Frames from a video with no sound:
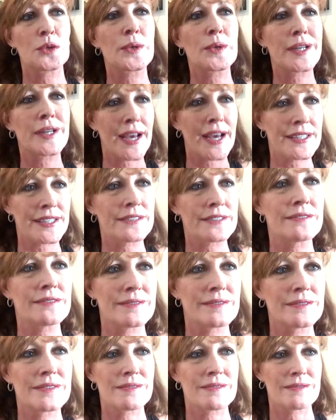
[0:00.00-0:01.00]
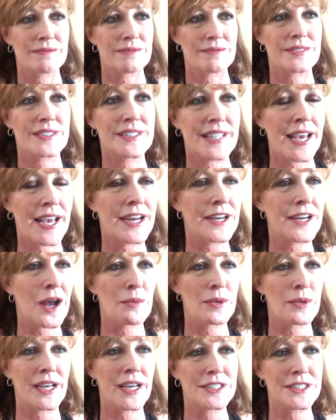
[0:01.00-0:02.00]
So do what I
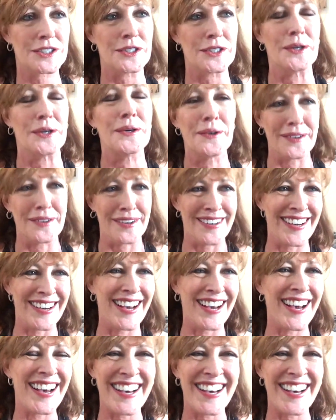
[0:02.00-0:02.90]
say, not what I do.